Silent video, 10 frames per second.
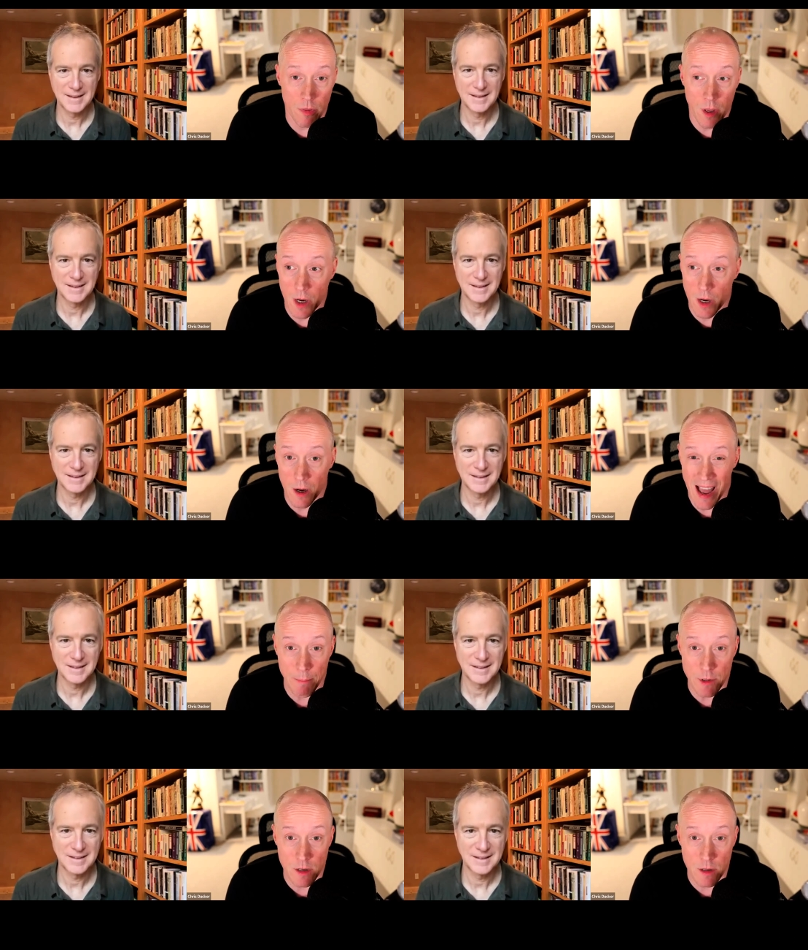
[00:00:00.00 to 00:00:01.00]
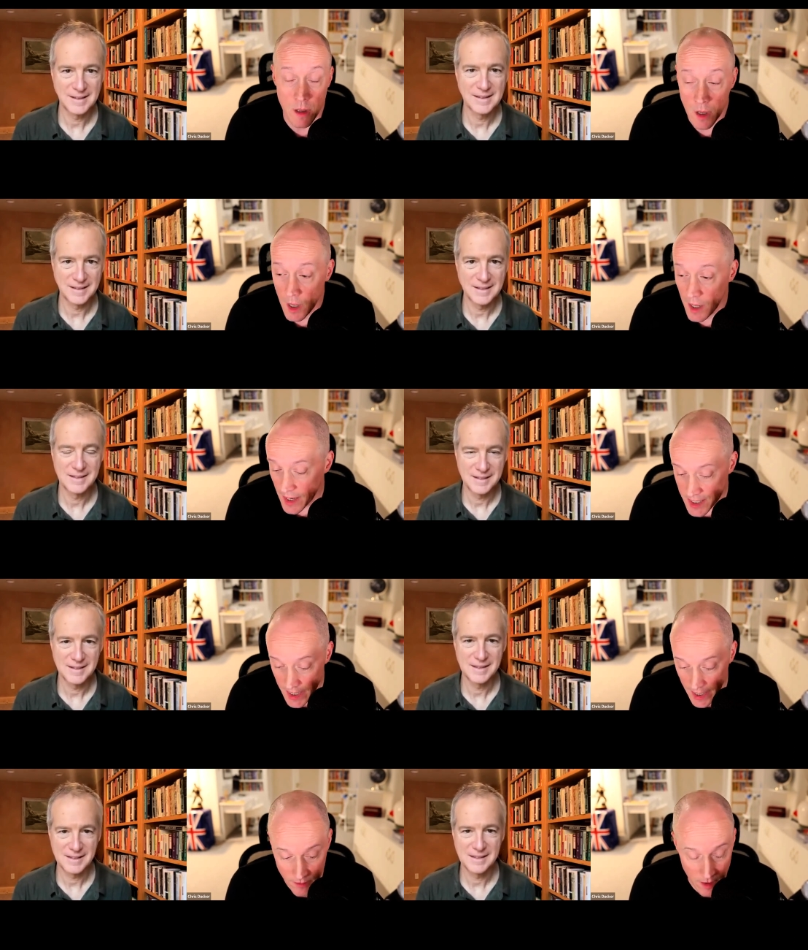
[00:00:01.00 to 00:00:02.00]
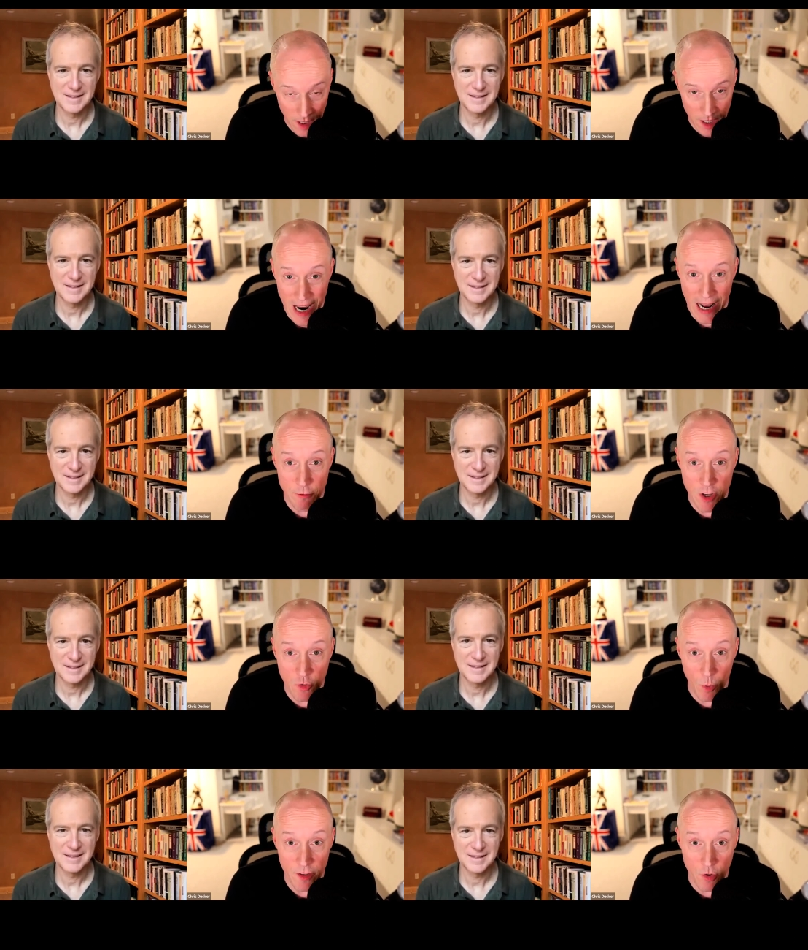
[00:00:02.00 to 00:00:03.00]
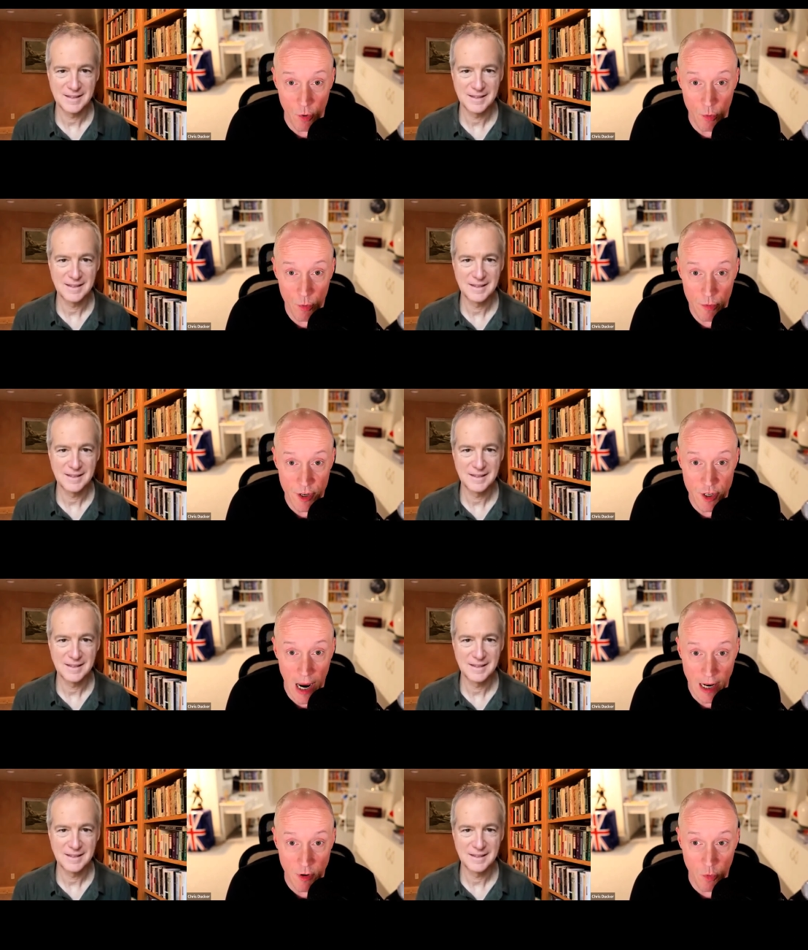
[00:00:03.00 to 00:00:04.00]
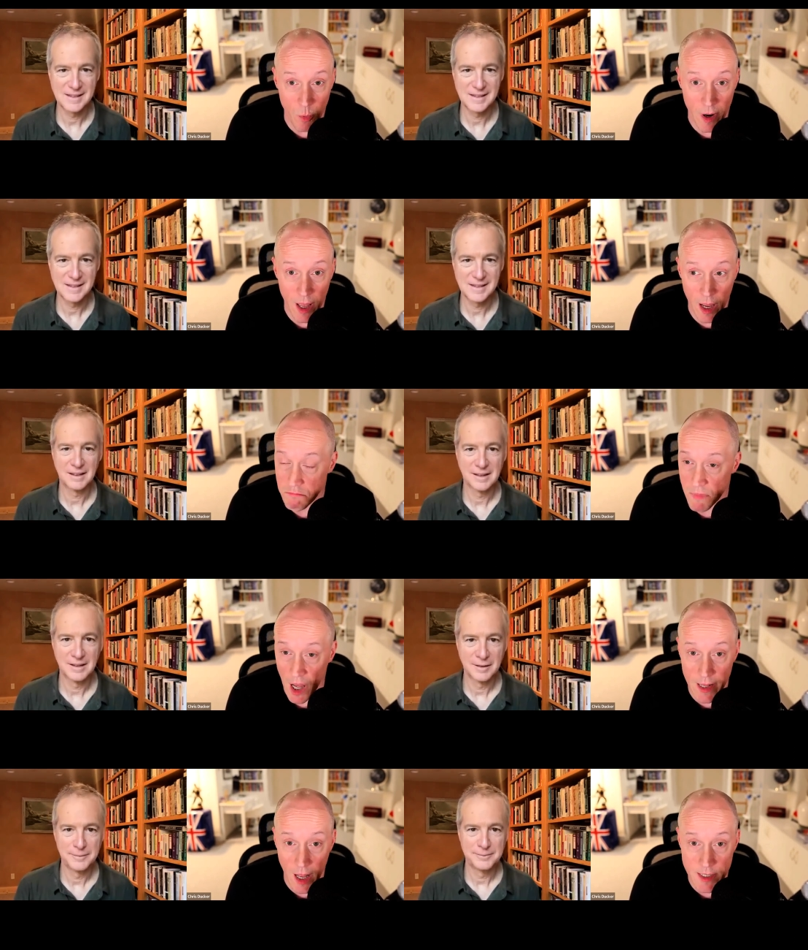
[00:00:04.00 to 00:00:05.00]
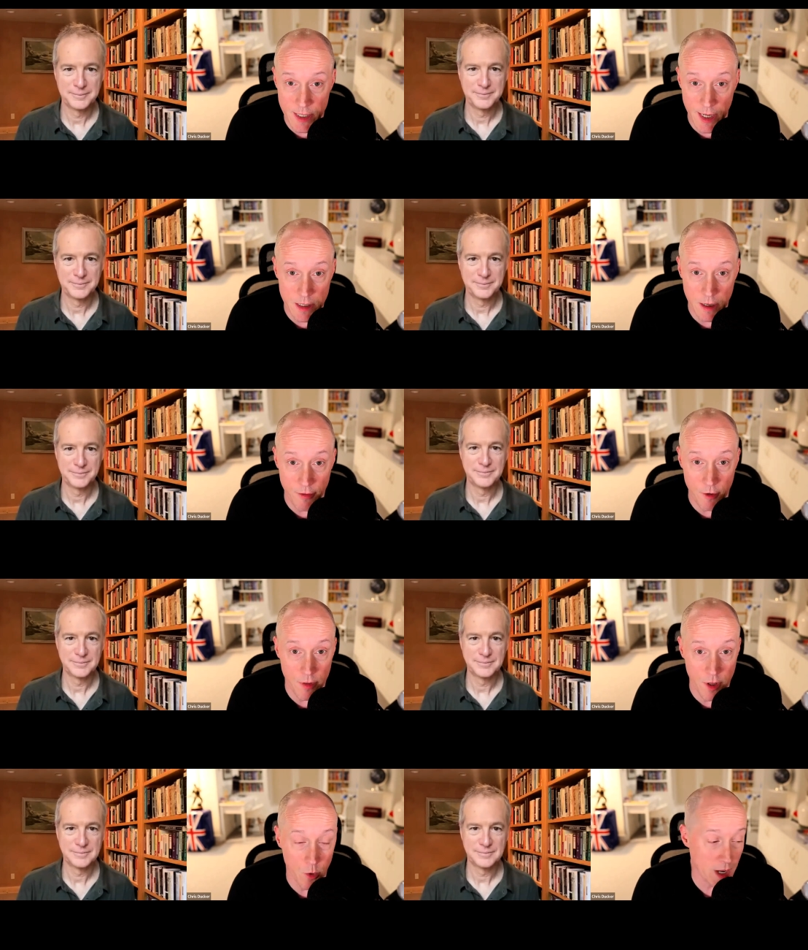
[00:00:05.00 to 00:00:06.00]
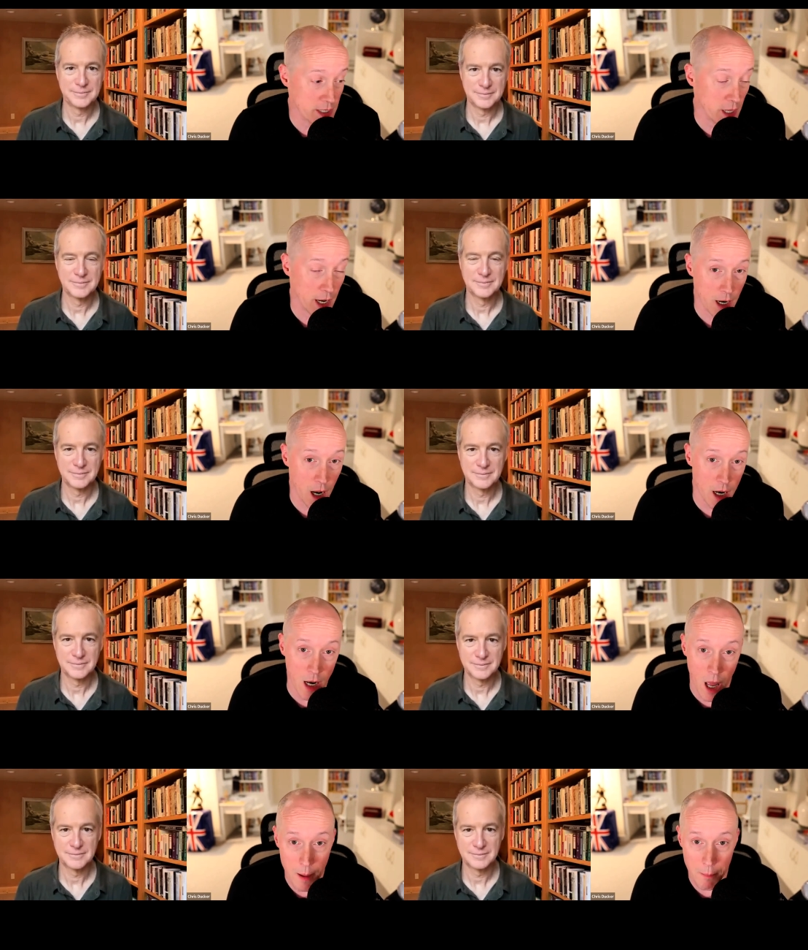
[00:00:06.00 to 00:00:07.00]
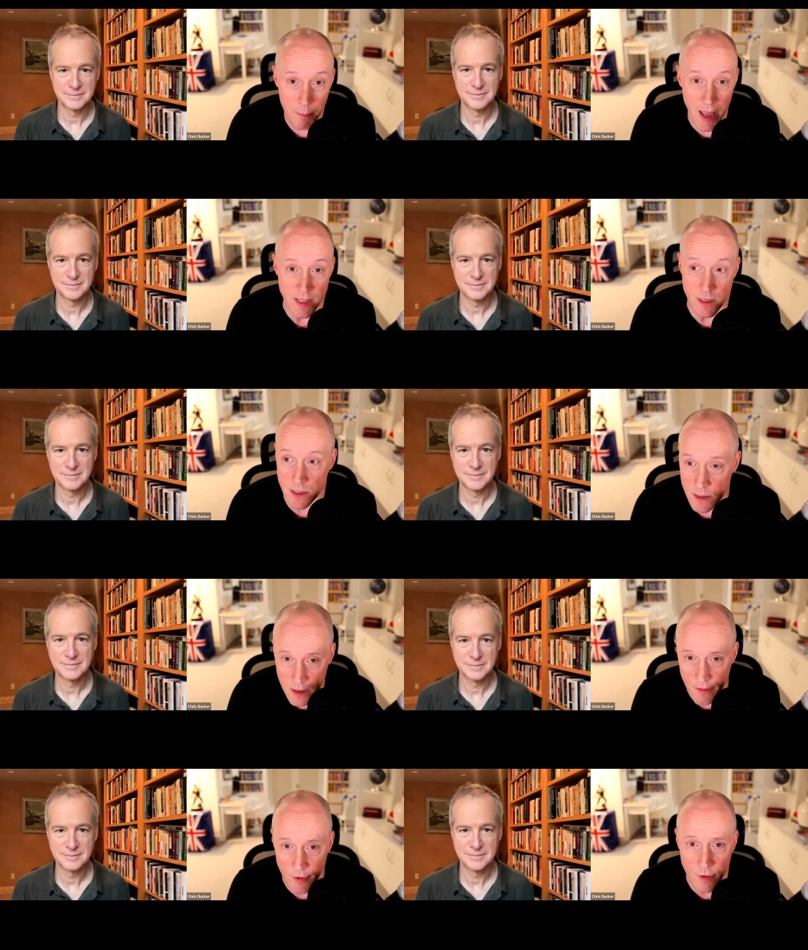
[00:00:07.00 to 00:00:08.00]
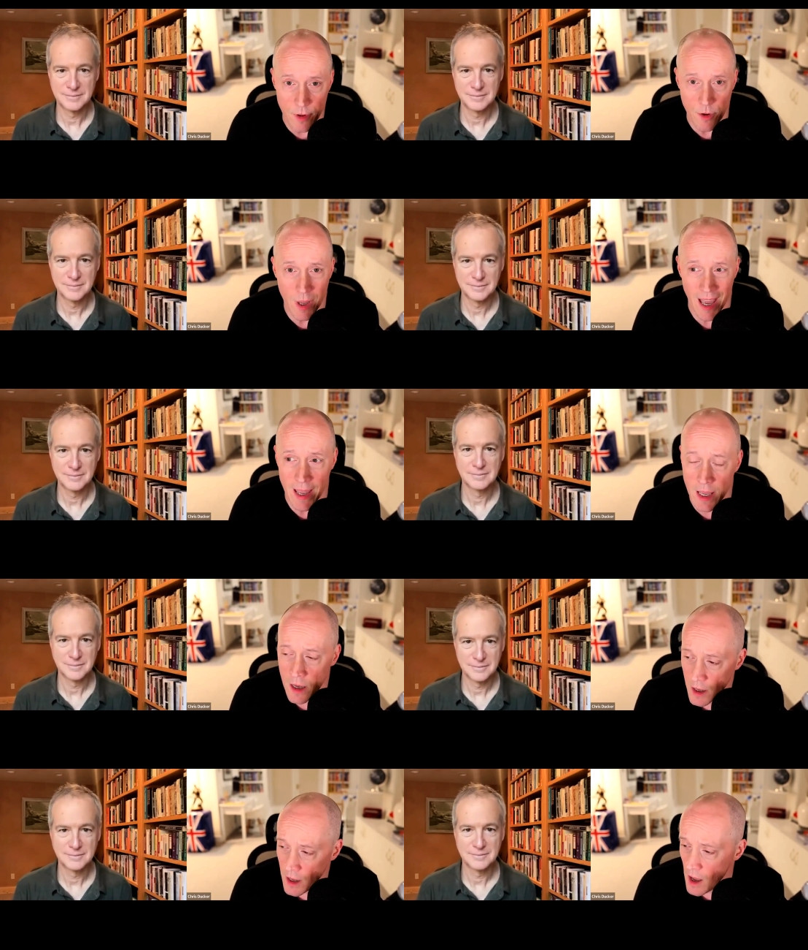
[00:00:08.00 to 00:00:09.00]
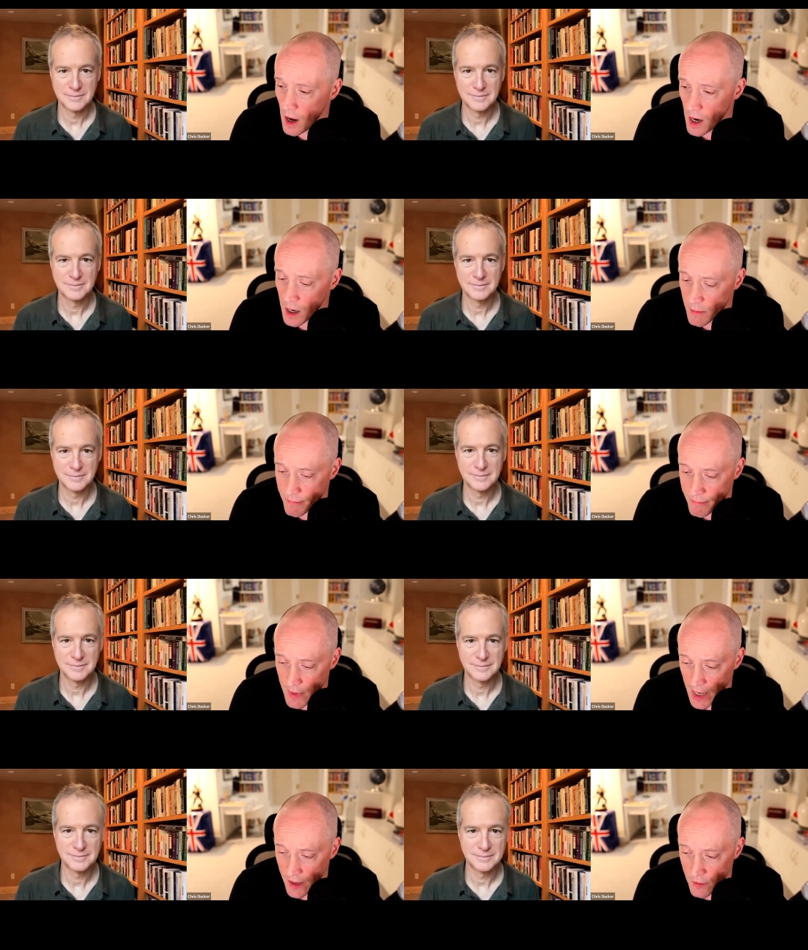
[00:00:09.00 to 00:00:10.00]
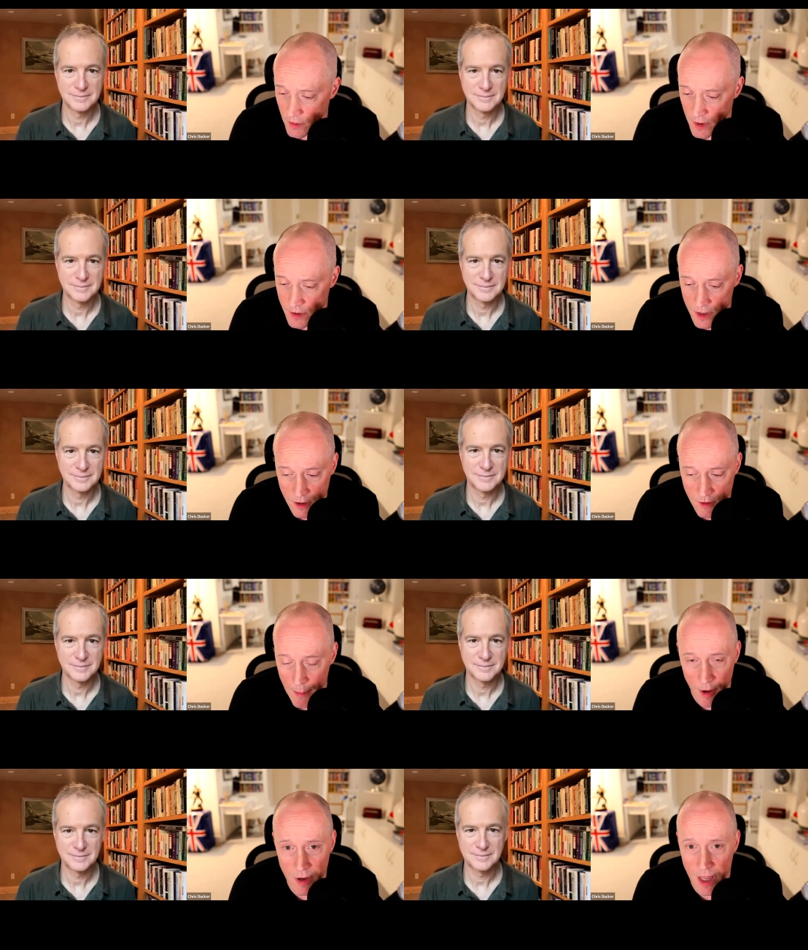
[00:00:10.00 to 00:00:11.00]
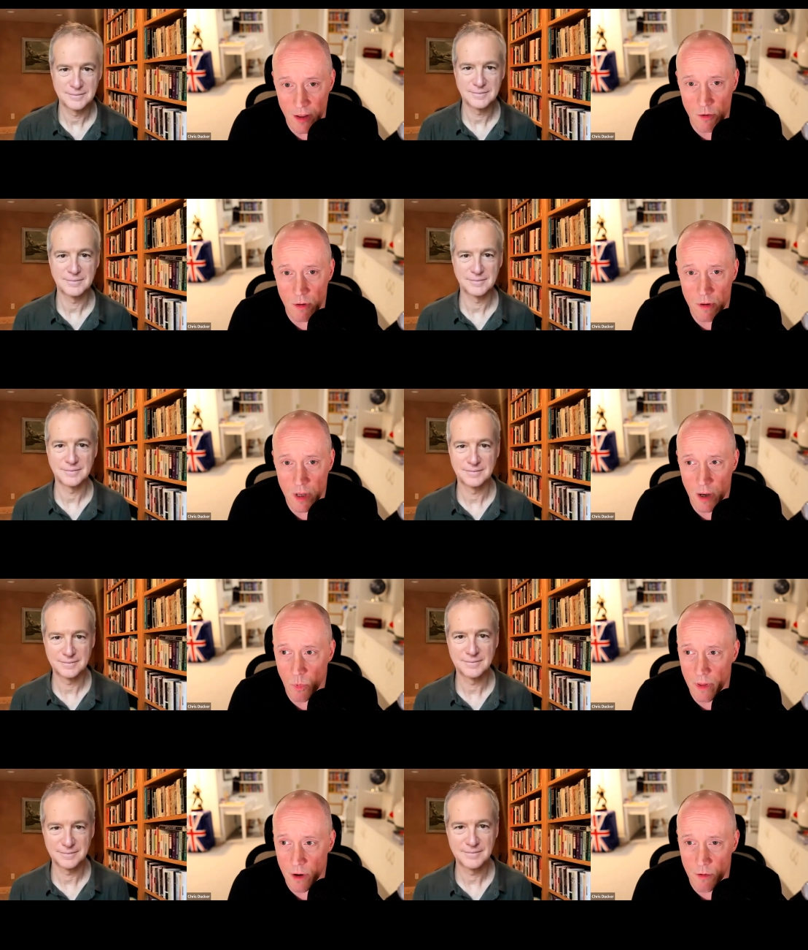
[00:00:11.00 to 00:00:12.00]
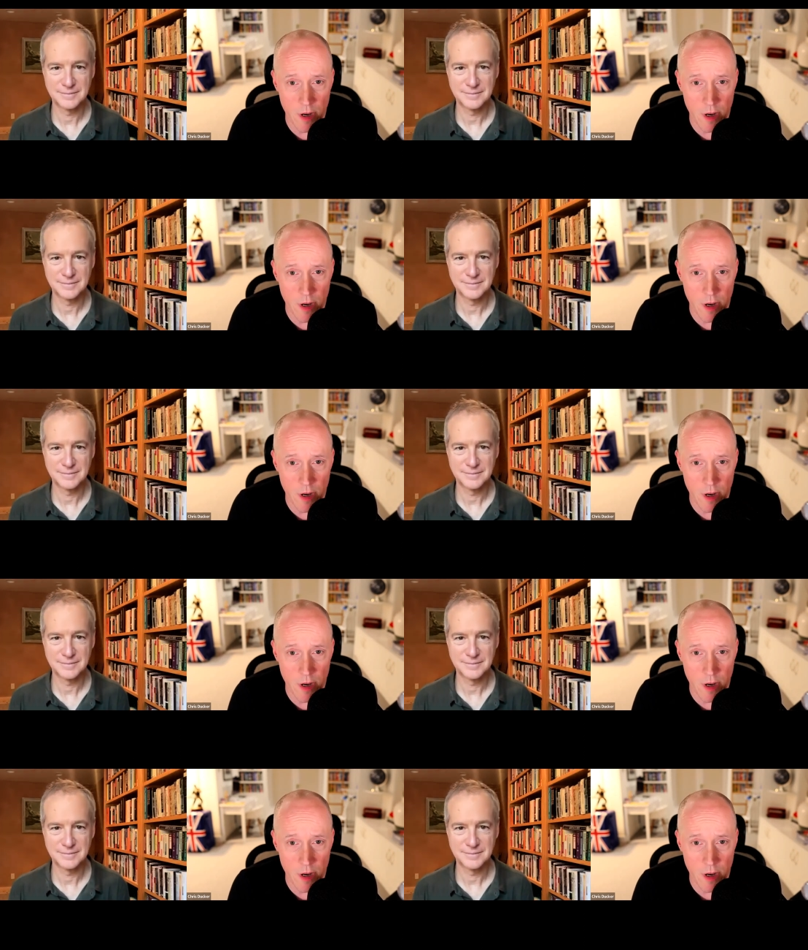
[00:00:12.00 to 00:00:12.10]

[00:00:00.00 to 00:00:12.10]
Speaker 1: uh, Amazon. Like I said, uh, January 22 to January 28, 99 cents if you're in the US, 99 pence if you're in the UK. Um, and uh, just grab it on Kindle. And whether you read it